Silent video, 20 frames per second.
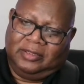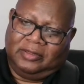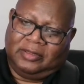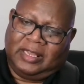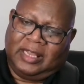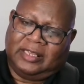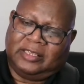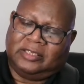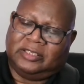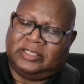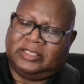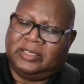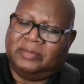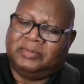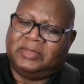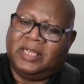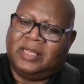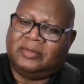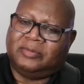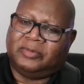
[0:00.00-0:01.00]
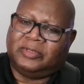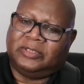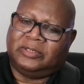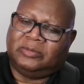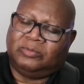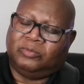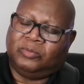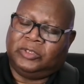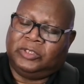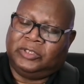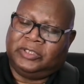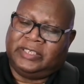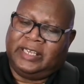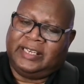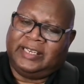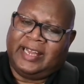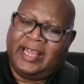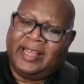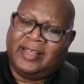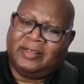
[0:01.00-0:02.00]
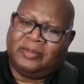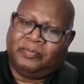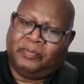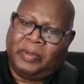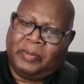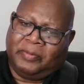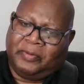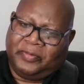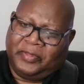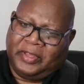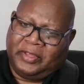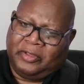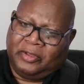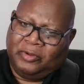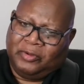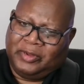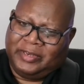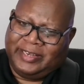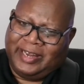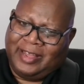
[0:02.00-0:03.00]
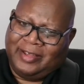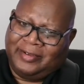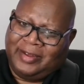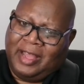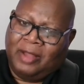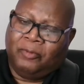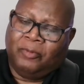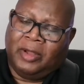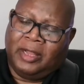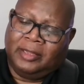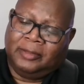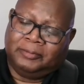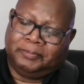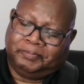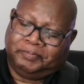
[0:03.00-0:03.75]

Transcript: Okay, because sometimes when you say down, people think you're going down that way.